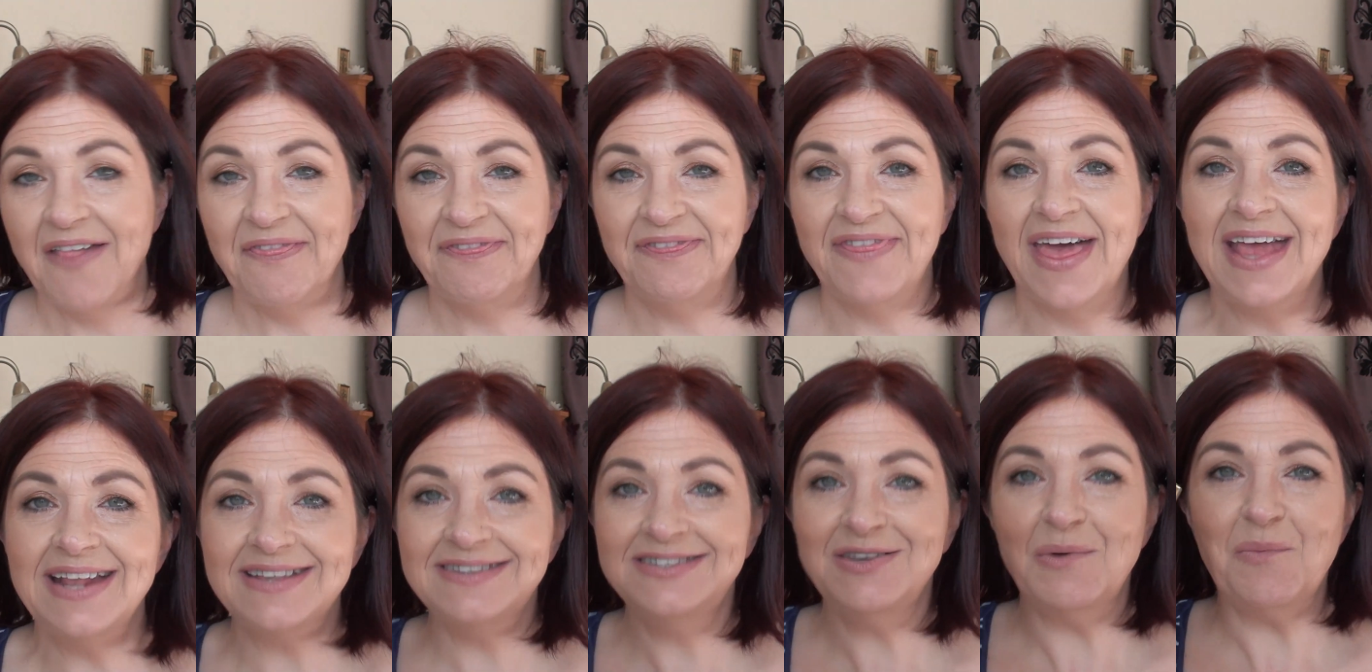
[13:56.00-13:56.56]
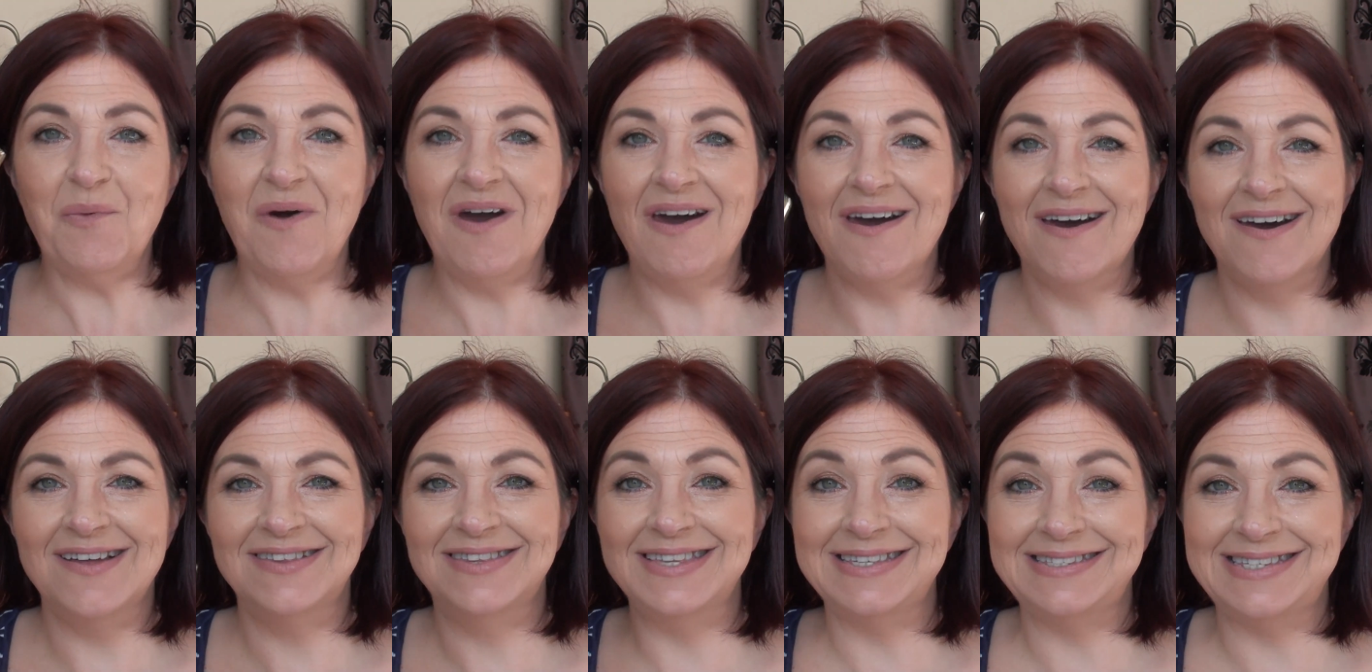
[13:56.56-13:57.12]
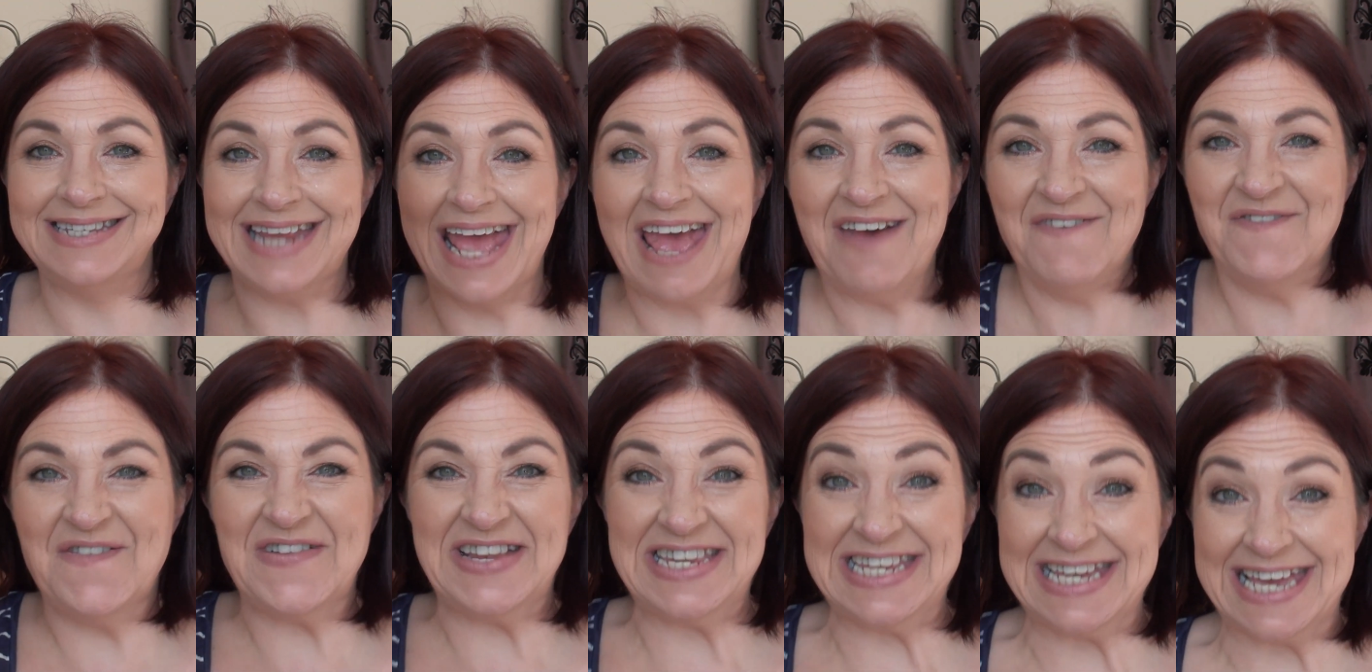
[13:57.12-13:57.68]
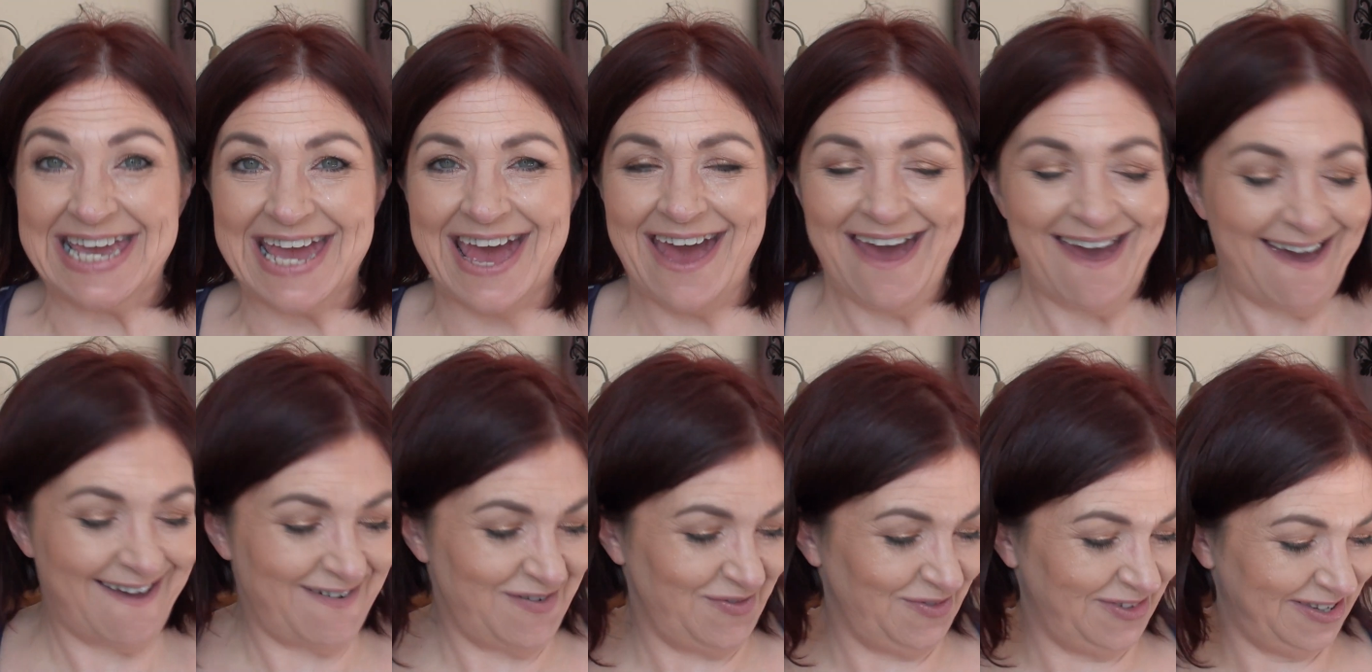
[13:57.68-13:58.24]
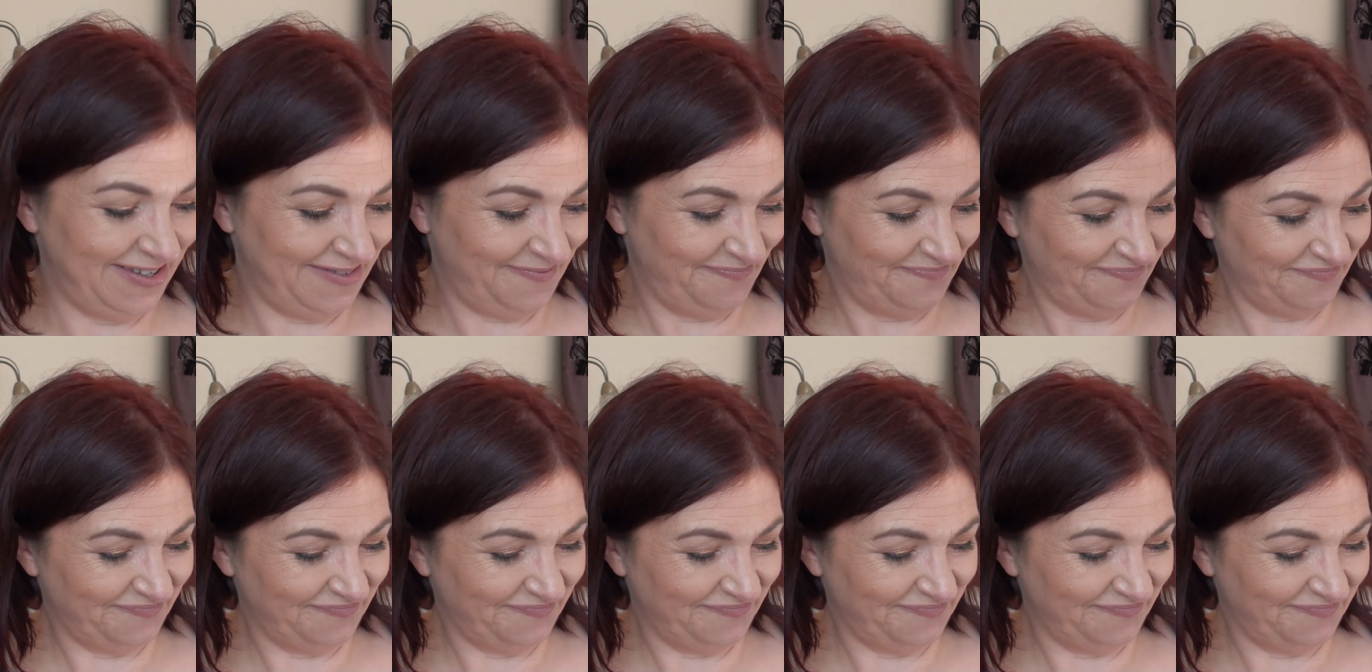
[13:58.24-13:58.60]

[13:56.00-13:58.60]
That's a word that's an effort to get out.